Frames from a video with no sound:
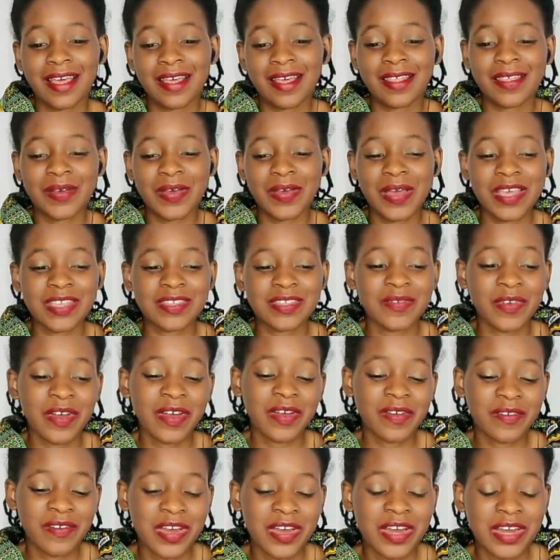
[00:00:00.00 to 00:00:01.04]
otherwise
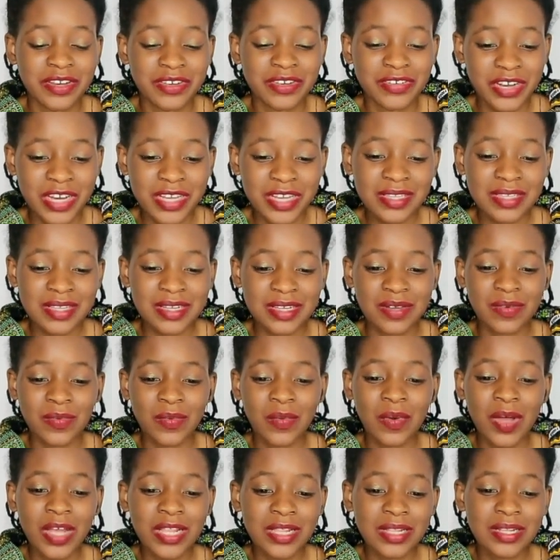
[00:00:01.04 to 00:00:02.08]
very very
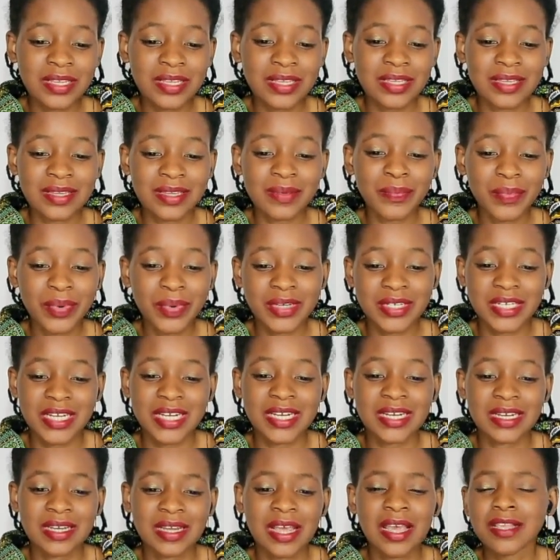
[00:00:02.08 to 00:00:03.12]
interesting what's
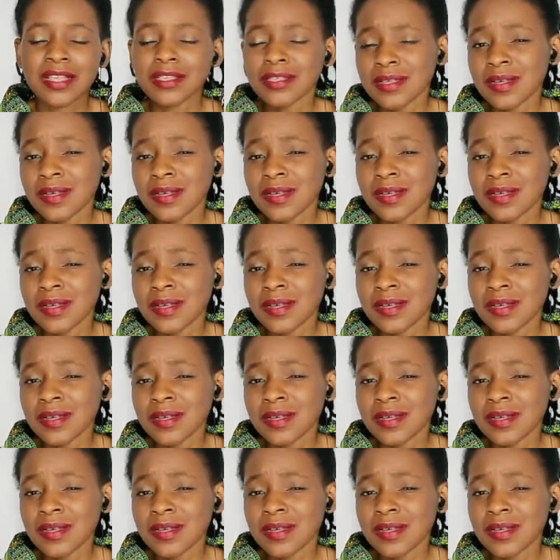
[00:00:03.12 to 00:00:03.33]
important